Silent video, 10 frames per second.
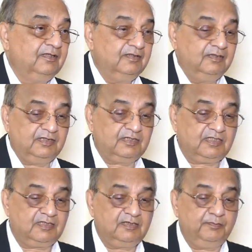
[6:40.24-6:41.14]
This
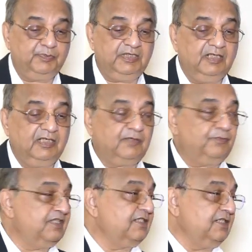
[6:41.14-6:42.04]
is
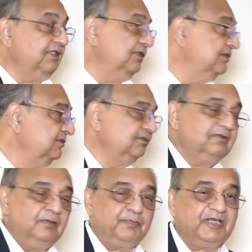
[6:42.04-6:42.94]
PRVC,
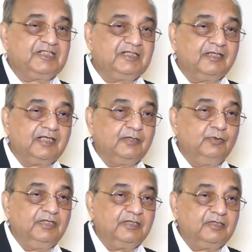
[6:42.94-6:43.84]
pressure
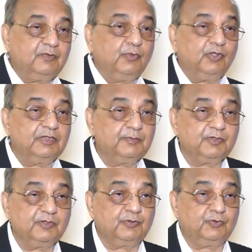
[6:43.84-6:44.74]
regulated volume
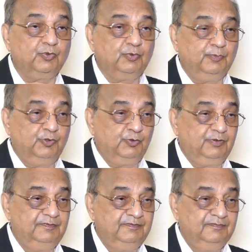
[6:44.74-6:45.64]
control mode.
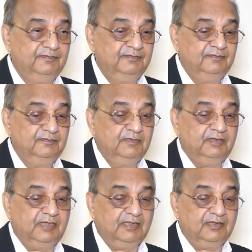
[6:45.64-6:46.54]

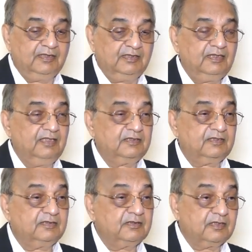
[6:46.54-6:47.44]
Then there is
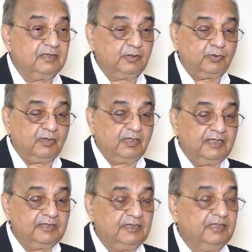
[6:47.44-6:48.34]

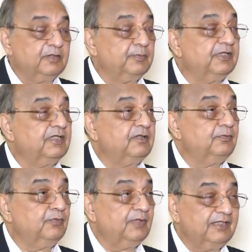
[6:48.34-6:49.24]
synchronized
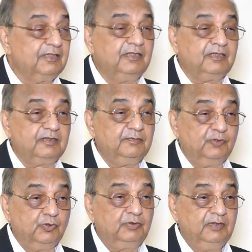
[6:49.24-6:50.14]
intermittent ventilatory
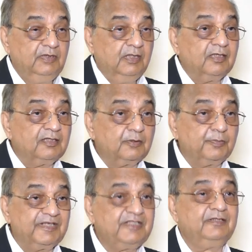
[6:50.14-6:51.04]
mode under
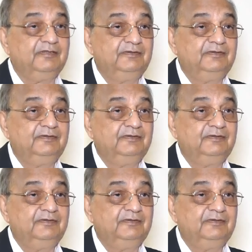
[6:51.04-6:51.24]
pressure.